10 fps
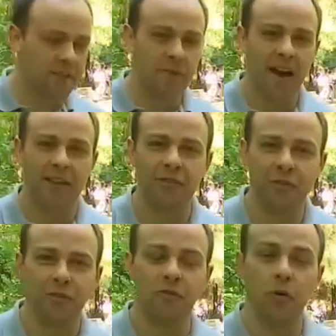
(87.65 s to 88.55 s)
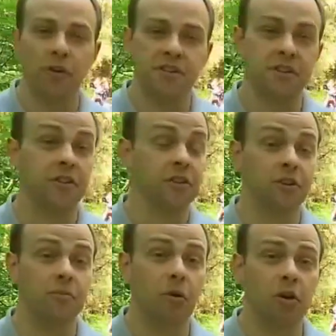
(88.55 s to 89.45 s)
this path through the forest can
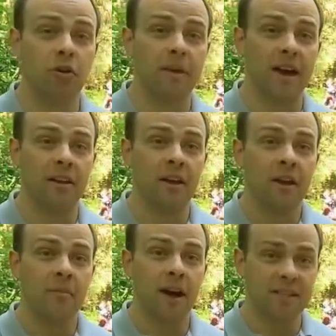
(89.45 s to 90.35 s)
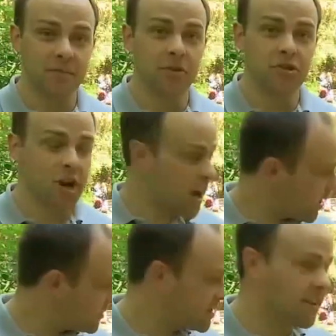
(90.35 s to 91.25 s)
learn more about possible
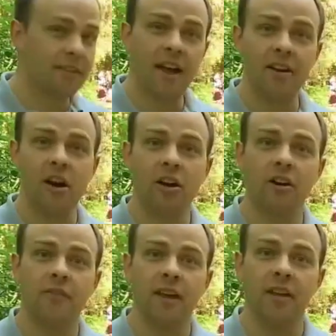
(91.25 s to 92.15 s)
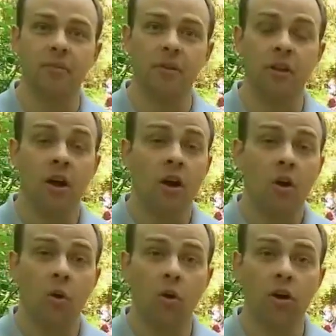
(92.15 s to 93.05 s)
jobs that are available
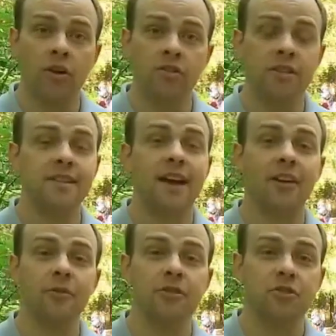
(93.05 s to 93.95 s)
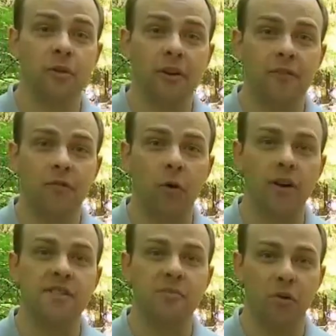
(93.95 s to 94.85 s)
or just how to enjoy the forest